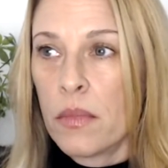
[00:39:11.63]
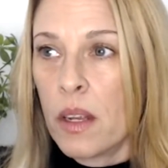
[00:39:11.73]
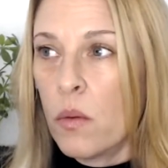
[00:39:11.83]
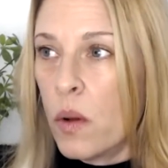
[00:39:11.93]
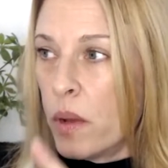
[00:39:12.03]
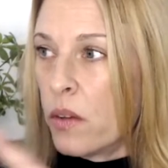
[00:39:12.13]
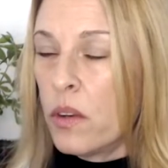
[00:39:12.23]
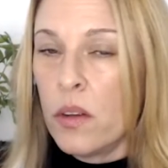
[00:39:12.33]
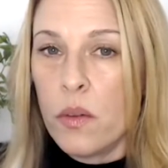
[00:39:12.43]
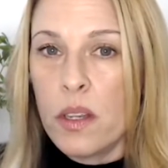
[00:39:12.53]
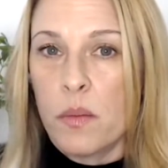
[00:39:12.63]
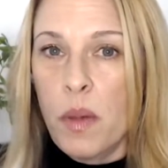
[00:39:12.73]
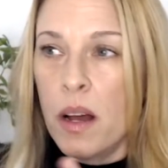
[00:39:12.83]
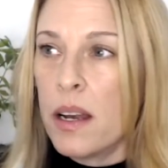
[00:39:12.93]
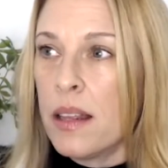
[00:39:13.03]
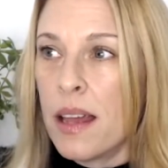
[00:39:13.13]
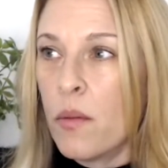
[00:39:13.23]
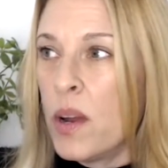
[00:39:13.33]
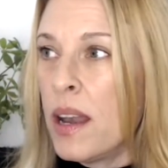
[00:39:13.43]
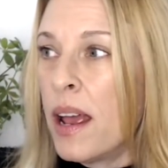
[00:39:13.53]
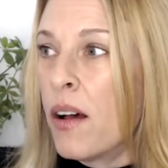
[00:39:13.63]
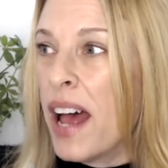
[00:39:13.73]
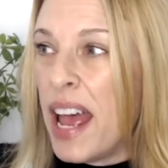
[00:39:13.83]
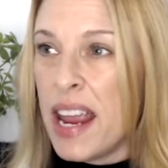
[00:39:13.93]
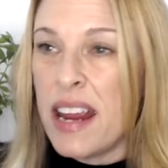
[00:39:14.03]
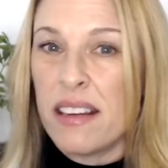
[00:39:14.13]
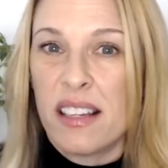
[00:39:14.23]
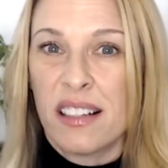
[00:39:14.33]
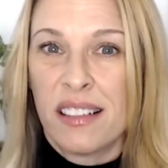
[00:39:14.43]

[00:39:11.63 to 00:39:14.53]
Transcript: What are we going to do with this body that we now hate?